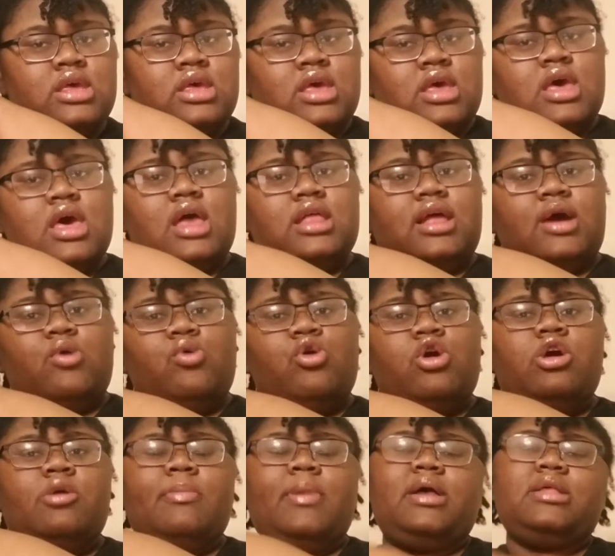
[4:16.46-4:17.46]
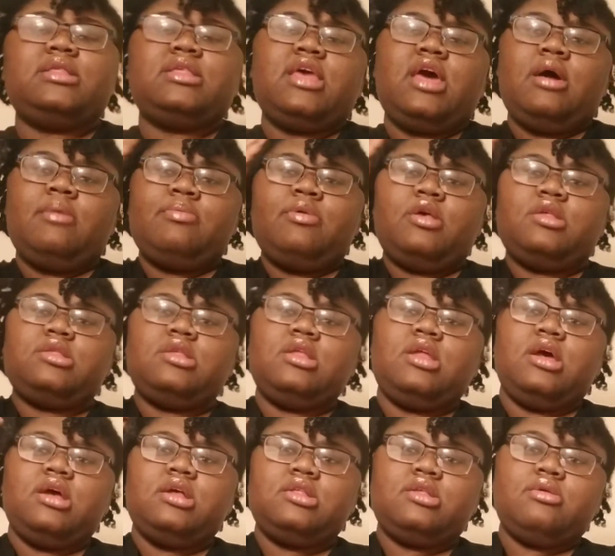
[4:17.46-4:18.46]
And I oiled my scalp
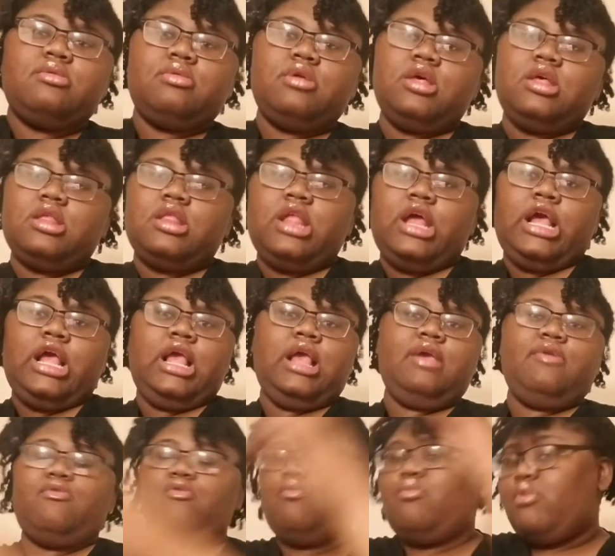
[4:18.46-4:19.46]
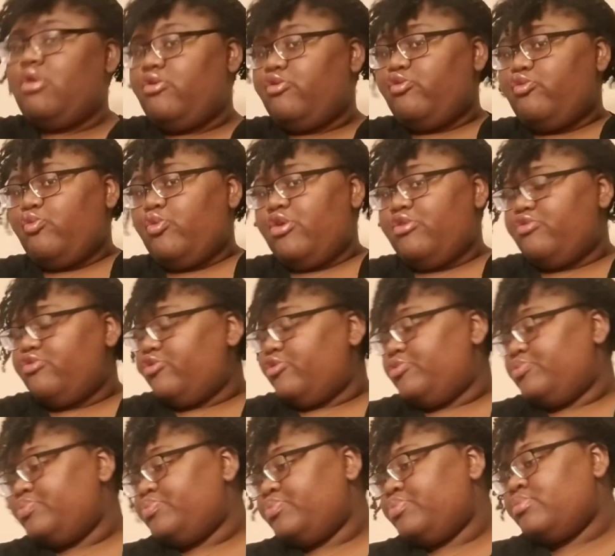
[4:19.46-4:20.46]
yesterday, so it was looking even more
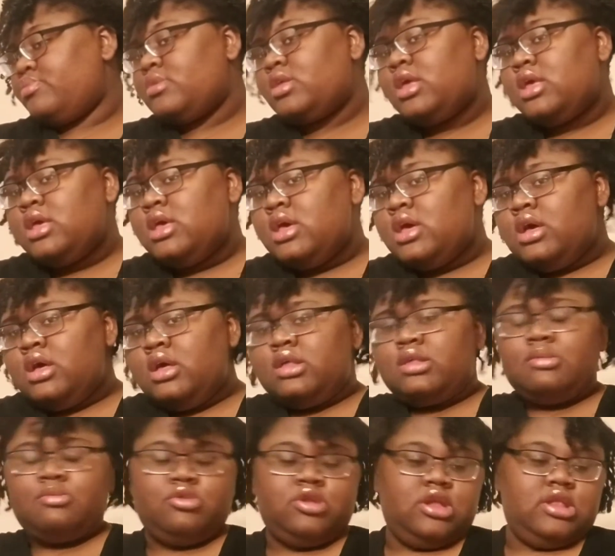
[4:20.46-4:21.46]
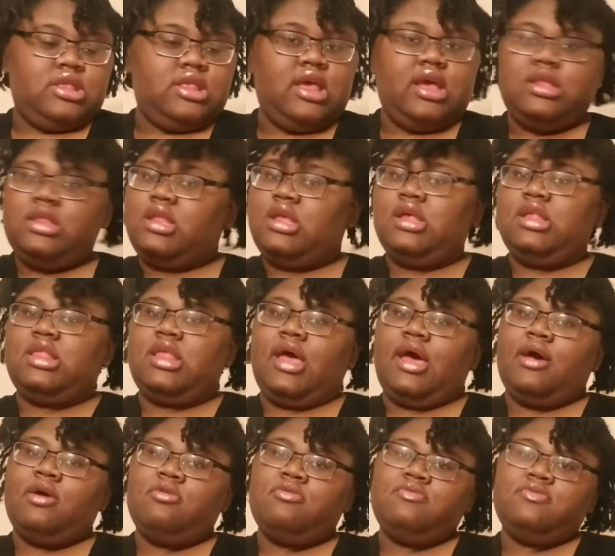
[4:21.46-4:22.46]
rougher. So I'm gonna take these
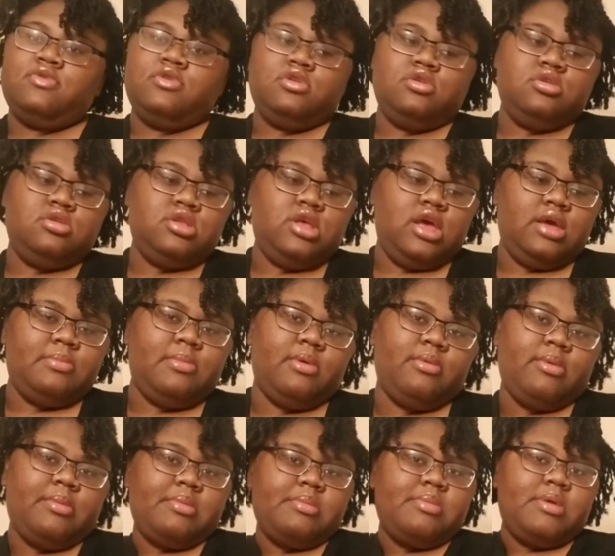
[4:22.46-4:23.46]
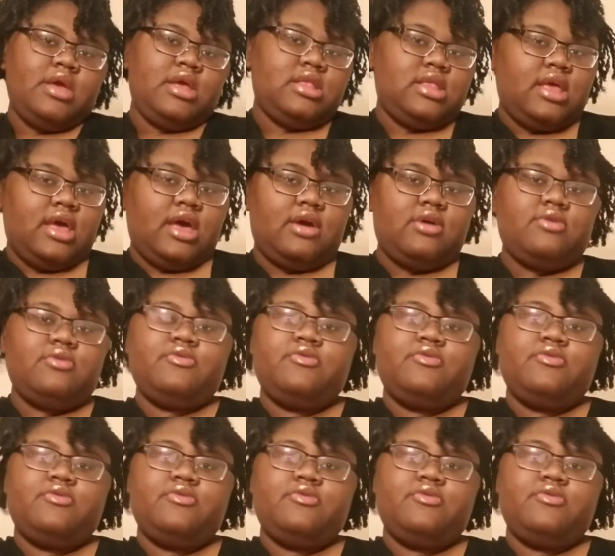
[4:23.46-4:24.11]
out, take my rubber bands out.